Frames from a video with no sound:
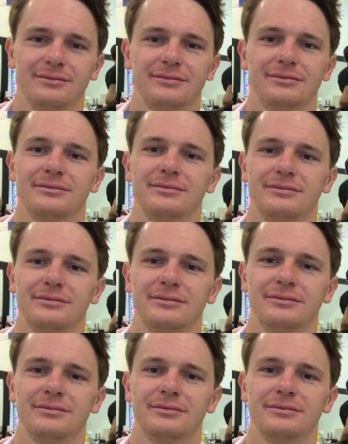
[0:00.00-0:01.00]

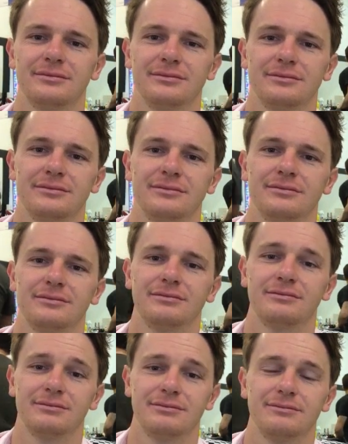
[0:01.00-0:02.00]

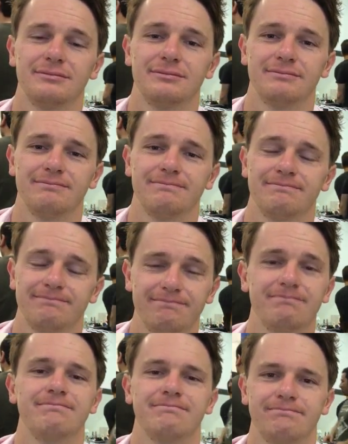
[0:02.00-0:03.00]

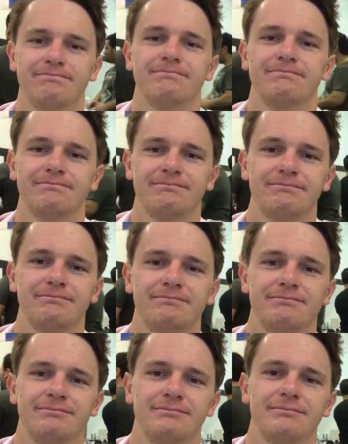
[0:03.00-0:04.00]

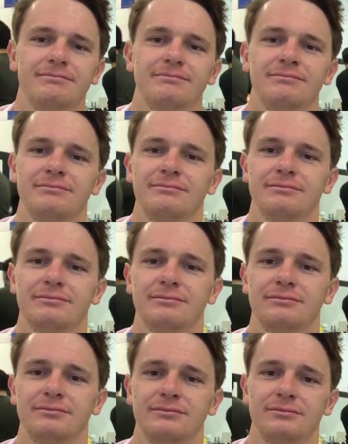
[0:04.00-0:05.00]

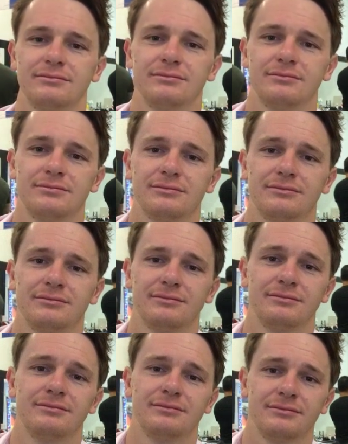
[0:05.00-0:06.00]

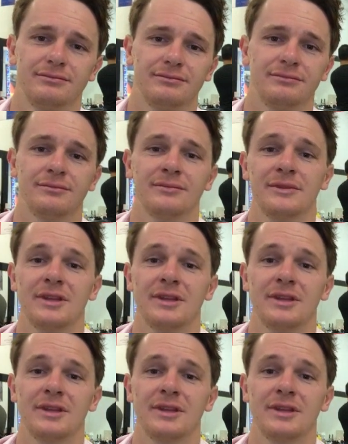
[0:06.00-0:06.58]
(not speaking)